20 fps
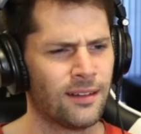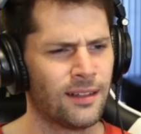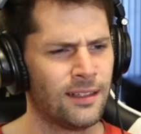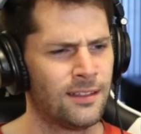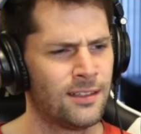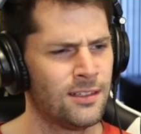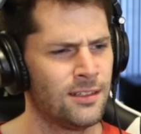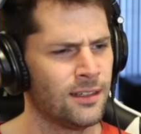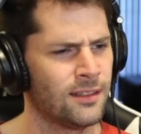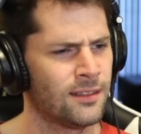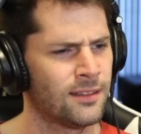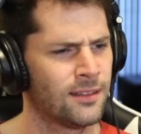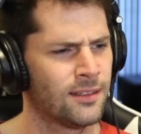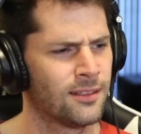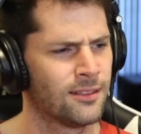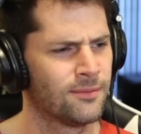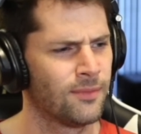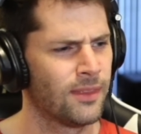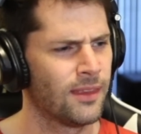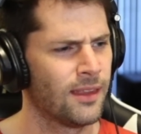It's
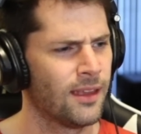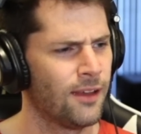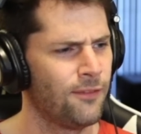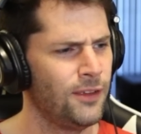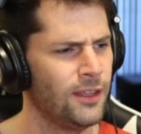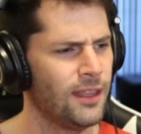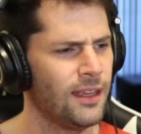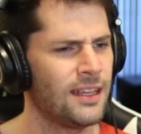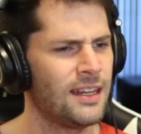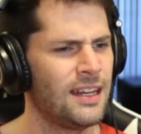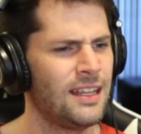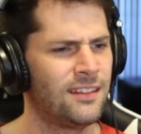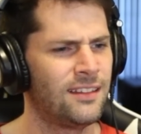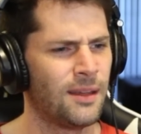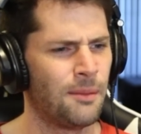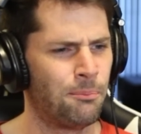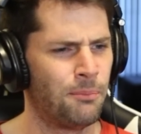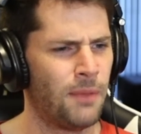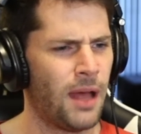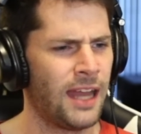just feel like I need to